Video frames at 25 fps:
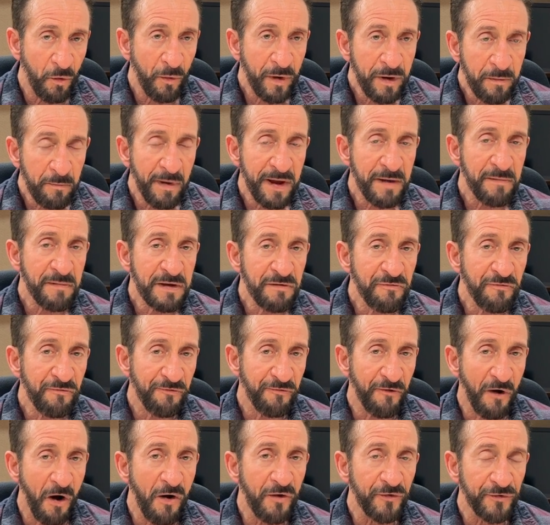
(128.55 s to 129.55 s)
We may be
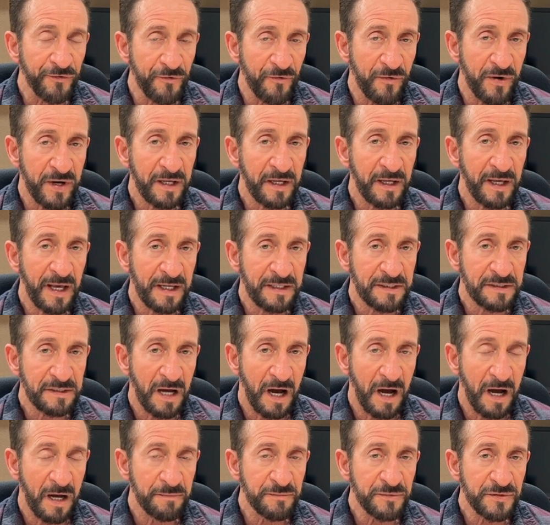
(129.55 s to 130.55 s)
faltering at
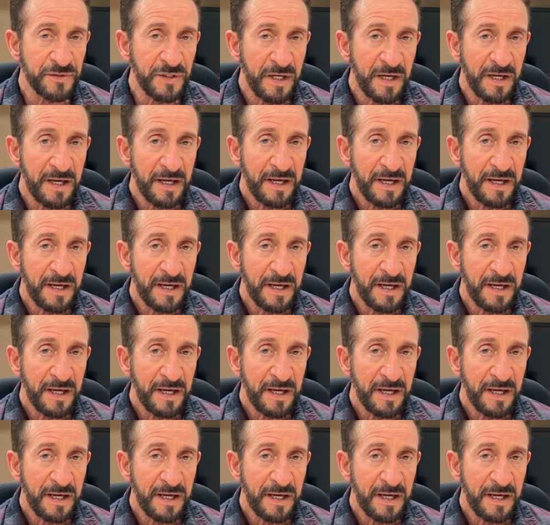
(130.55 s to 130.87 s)
times